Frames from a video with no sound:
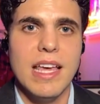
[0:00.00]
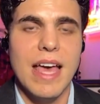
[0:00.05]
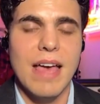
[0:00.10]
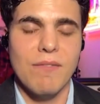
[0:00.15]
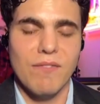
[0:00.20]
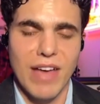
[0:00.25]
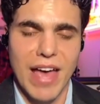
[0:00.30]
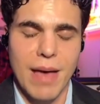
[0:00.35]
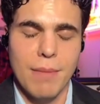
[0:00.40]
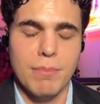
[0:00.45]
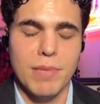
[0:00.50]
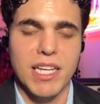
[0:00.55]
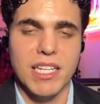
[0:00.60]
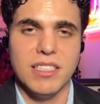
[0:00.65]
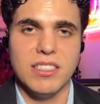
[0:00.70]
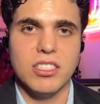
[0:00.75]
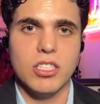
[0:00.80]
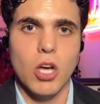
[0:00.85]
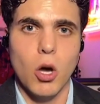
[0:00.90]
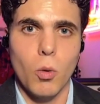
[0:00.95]
And that
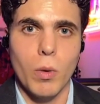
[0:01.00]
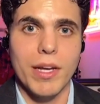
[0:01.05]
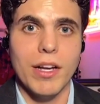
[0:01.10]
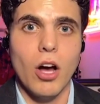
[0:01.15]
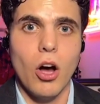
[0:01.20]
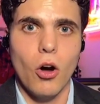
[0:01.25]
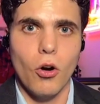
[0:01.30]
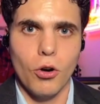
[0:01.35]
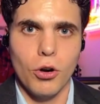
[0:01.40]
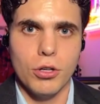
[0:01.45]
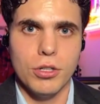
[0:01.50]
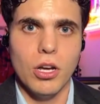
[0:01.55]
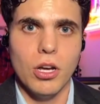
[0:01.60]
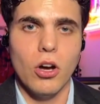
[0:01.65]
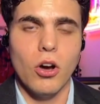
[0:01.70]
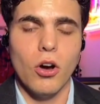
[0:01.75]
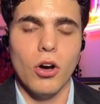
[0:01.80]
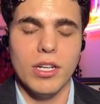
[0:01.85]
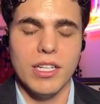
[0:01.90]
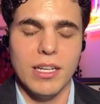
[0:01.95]
means going hard
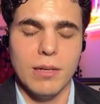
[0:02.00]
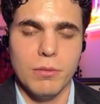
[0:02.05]
on